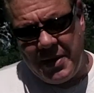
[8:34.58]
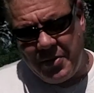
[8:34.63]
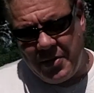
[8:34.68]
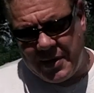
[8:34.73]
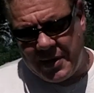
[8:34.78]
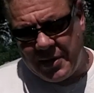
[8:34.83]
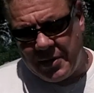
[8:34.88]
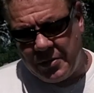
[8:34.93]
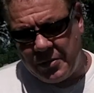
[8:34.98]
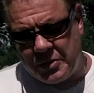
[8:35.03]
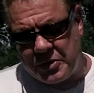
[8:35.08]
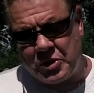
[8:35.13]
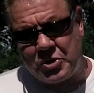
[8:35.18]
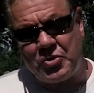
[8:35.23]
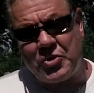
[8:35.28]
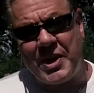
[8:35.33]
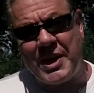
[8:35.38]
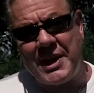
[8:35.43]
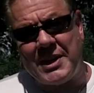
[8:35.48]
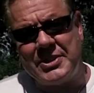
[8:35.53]
look a little
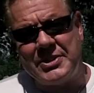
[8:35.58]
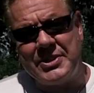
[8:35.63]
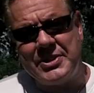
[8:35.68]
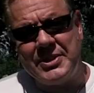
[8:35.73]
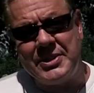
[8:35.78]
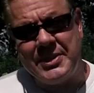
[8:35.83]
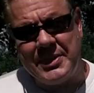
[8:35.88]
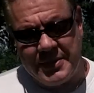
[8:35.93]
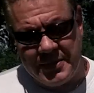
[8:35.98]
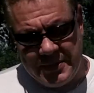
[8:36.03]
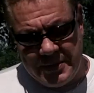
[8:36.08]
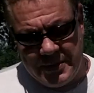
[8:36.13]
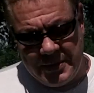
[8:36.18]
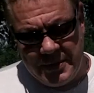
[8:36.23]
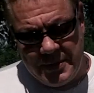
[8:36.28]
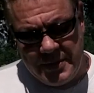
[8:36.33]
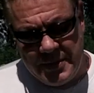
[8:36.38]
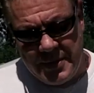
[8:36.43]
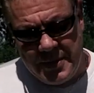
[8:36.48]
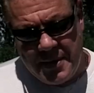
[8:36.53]
stressed
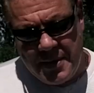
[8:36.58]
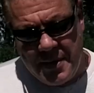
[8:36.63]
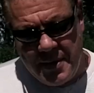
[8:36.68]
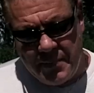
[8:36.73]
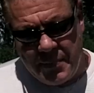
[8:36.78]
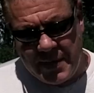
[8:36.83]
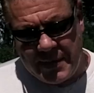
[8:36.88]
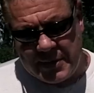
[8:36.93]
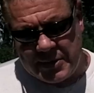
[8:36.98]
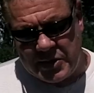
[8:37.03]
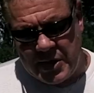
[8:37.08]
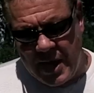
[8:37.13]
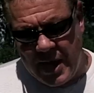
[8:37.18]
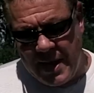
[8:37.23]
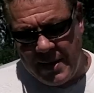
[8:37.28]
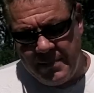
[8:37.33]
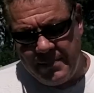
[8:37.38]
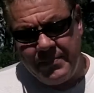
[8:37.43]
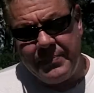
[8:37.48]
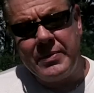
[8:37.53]
by the
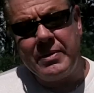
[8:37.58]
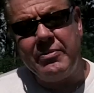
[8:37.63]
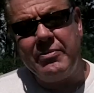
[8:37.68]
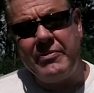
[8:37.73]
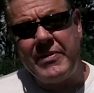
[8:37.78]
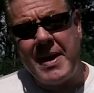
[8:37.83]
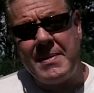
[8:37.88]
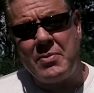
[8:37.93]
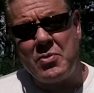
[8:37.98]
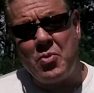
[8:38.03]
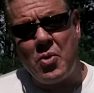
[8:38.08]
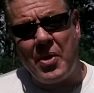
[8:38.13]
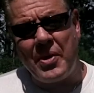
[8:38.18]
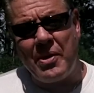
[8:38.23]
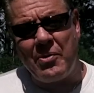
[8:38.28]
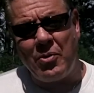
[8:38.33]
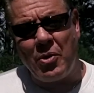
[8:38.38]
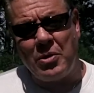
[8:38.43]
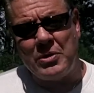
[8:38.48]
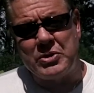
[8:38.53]
time February
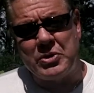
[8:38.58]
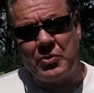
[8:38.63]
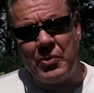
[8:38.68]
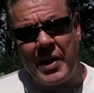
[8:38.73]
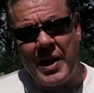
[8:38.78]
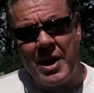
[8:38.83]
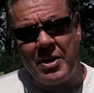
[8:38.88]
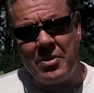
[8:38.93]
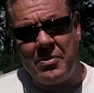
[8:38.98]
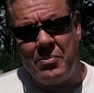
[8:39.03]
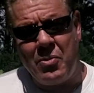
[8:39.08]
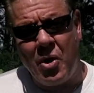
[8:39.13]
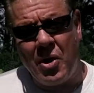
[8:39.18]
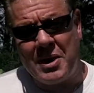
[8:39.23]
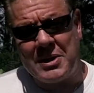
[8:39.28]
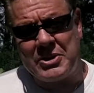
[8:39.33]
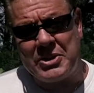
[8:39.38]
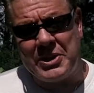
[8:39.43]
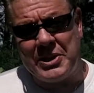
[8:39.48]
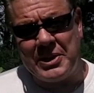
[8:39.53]
rolls around or
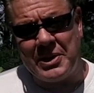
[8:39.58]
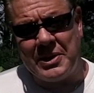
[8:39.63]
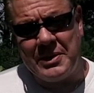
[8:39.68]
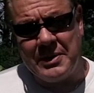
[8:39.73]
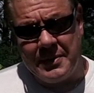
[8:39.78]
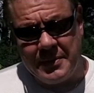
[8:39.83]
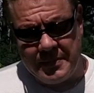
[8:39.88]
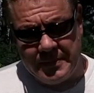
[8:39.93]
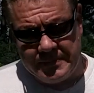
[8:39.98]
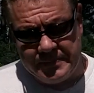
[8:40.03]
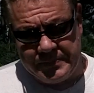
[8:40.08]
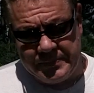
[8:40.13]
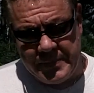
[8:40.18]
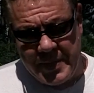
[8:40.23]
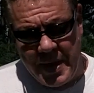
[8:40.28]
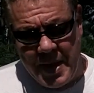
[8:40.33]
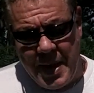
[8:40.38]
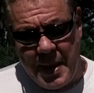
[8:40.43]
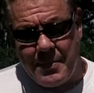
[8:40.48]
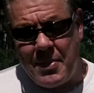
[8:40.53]
March here.
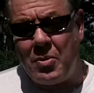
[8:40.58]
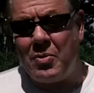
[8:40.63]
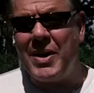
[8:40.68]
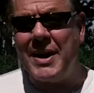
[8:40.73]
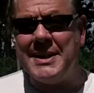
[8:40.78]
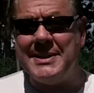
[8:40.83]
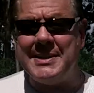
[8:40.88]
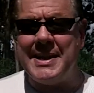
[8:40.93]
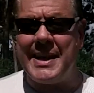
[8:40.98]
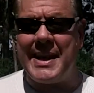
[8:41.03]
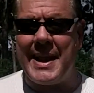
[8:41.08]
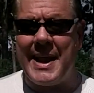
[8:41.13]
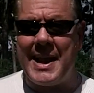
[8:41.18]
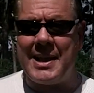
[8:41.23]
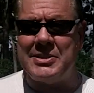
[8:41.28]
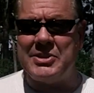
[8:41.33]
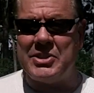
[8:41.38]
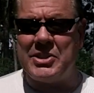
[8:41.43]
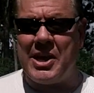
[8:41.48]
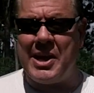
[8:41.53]
But when I take it
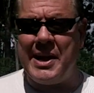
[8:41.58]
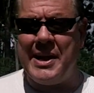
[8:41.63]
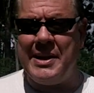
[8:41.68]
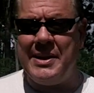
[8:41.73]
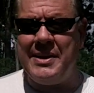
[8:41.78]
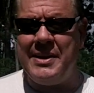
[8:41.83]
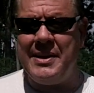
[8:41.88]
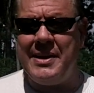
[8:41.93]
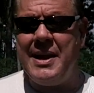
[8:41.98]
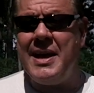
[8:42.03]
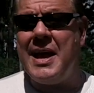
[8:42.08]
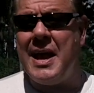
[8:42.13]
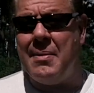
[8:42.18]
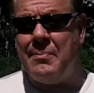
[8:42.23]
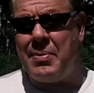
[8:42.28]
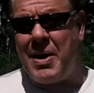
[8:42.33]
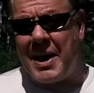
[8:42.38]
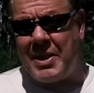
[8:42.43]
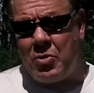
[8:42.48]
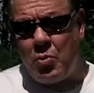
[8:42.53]
outside, and
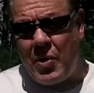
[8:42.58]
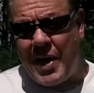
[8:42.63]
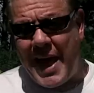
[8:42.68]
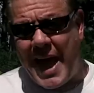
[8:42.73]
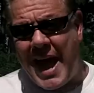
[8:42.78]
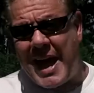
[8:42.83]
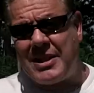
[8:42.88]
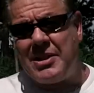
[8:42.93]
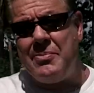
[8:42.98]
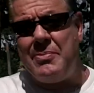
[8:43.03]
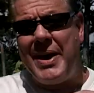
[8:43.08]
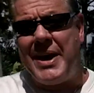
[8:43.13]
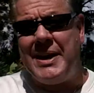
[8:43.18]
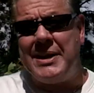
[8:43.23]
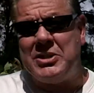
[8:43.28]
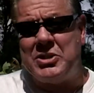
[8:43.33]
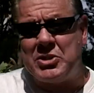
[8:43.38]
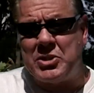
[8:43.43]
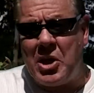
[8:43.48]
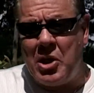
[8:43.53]
by the way, acclimate it
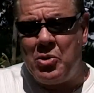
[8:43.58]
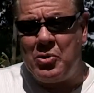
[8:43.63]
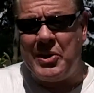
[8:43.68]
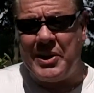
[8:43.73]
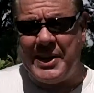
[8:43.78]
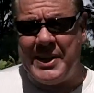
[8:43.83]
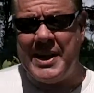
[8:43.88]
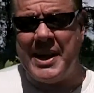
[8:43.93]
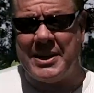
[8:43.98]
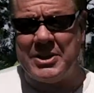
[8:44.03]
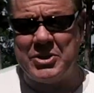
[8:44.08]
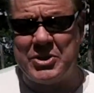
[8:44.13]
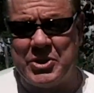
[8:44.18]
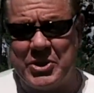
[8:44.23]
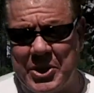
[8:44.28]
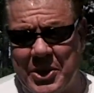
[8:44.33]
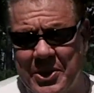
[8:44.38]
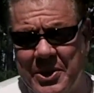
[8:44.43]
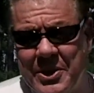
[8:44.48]
slowly next year.